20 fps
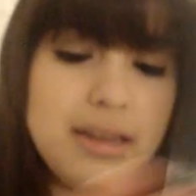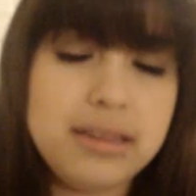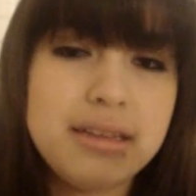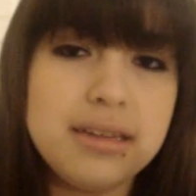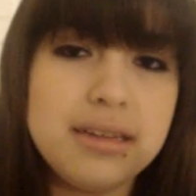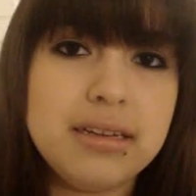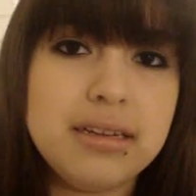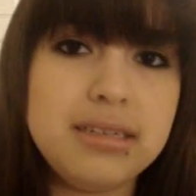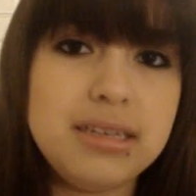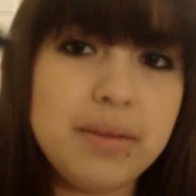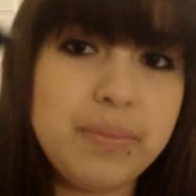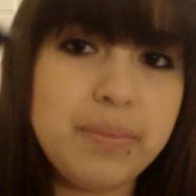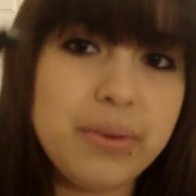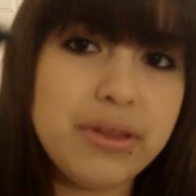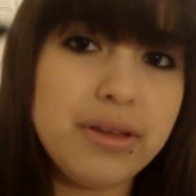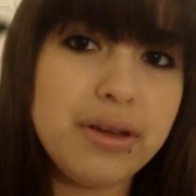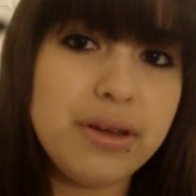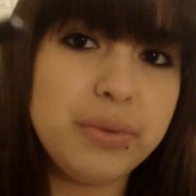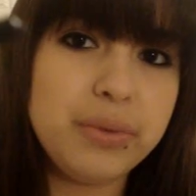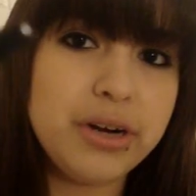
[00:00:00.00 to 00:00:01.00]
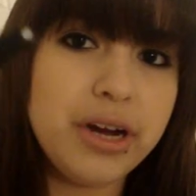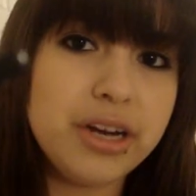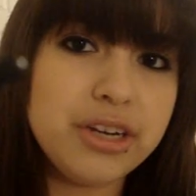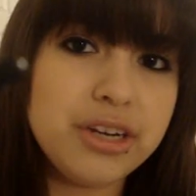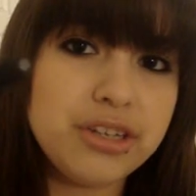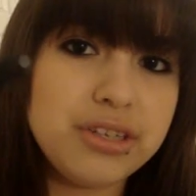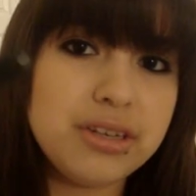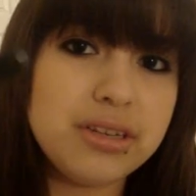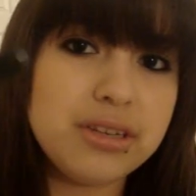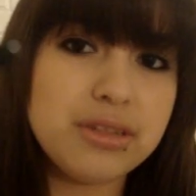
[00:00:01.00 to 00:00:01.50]
like the tip of the
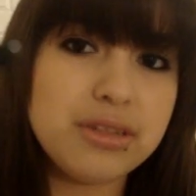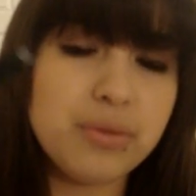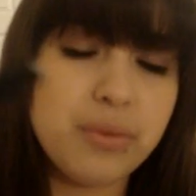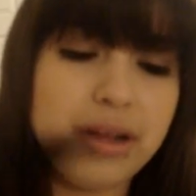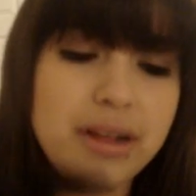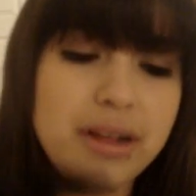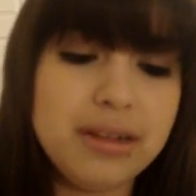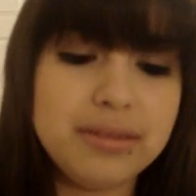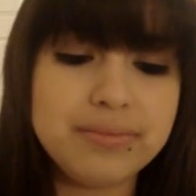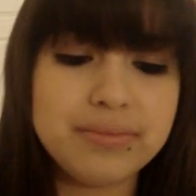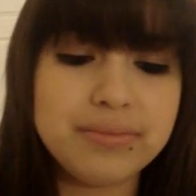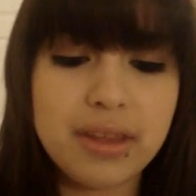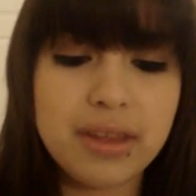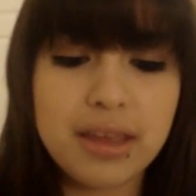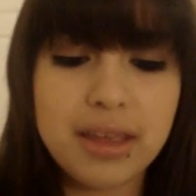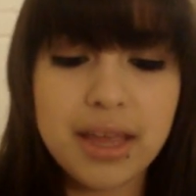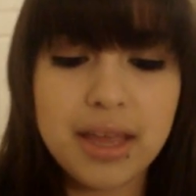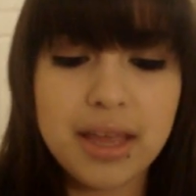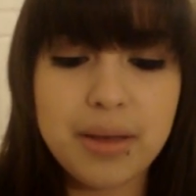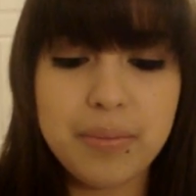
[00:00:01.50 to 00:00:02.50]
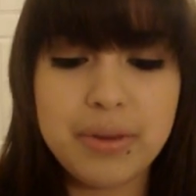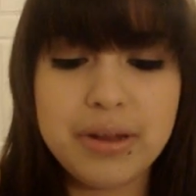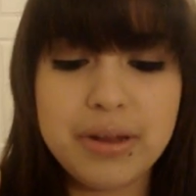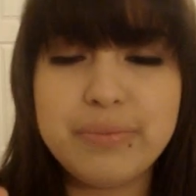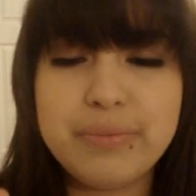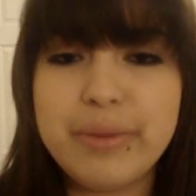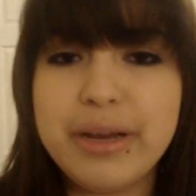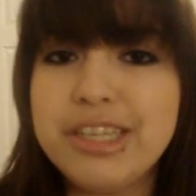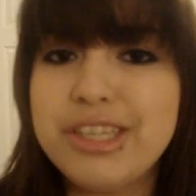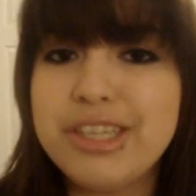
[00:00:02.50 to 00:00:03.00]
brush as well. But
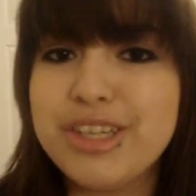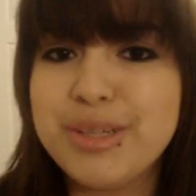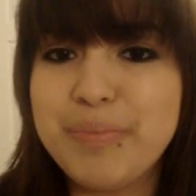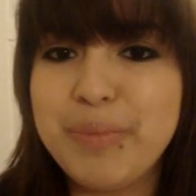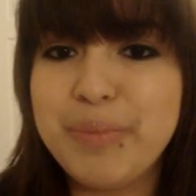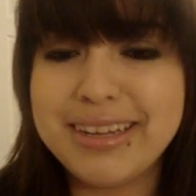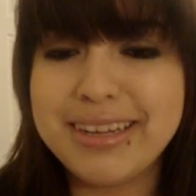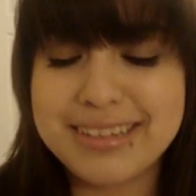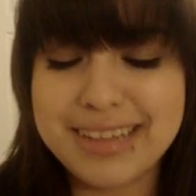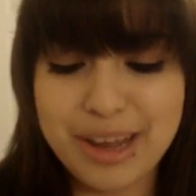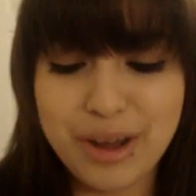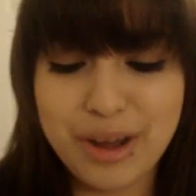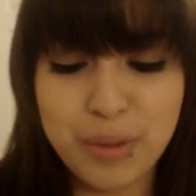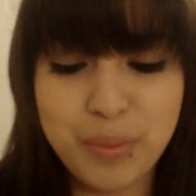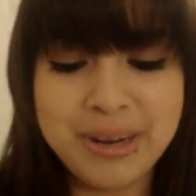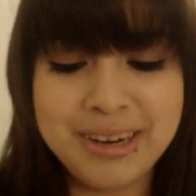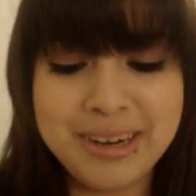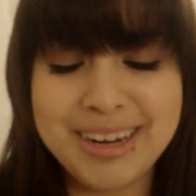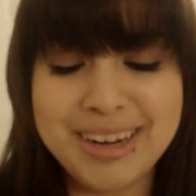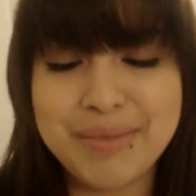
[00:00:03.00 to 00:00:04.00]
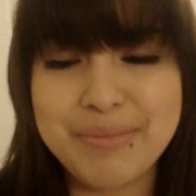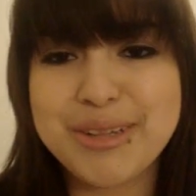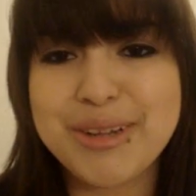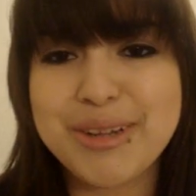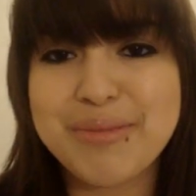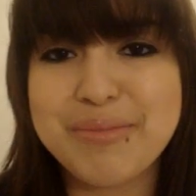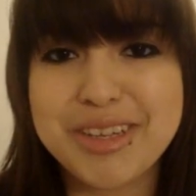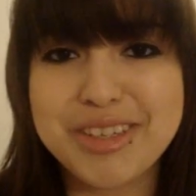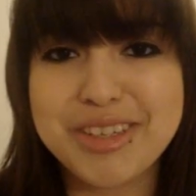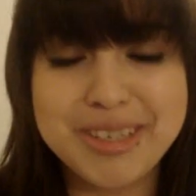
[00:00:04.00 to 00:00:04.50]
it might just be because I open it up
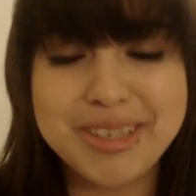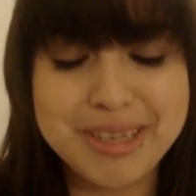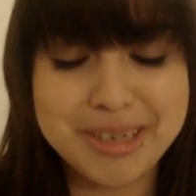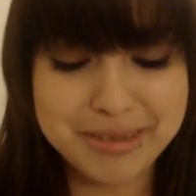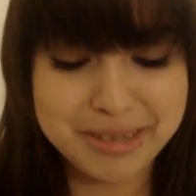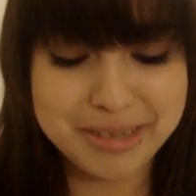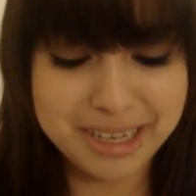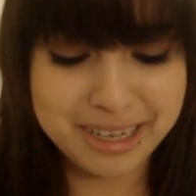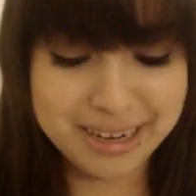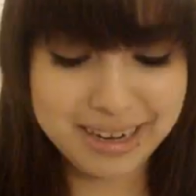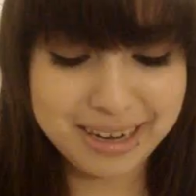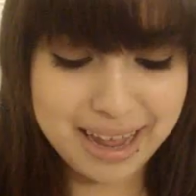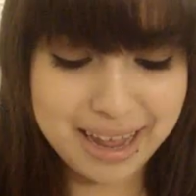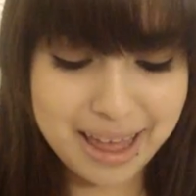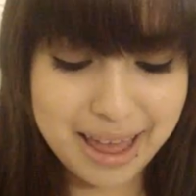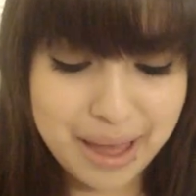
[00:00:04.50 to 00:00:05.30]
so much and use it.